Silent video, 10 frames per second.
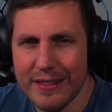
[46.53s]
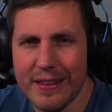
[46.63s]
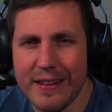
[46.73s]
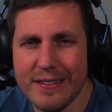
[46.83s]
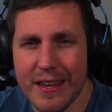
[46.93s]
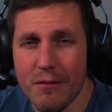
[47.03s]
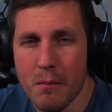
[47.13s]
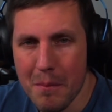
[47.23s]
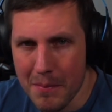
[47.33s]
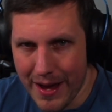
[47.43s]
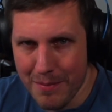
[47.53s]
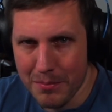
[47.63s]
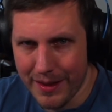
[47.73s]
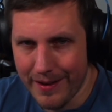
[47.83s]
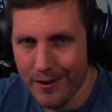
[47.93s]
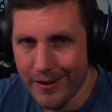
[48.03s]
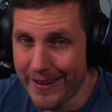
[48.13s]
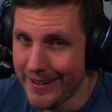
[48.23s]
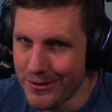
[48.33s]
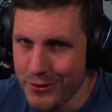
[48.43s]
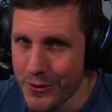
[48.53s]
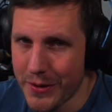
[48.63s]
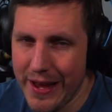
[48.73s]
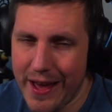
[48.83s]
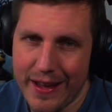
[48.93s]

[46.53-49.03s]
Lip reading: Let's give him a my player in 2K.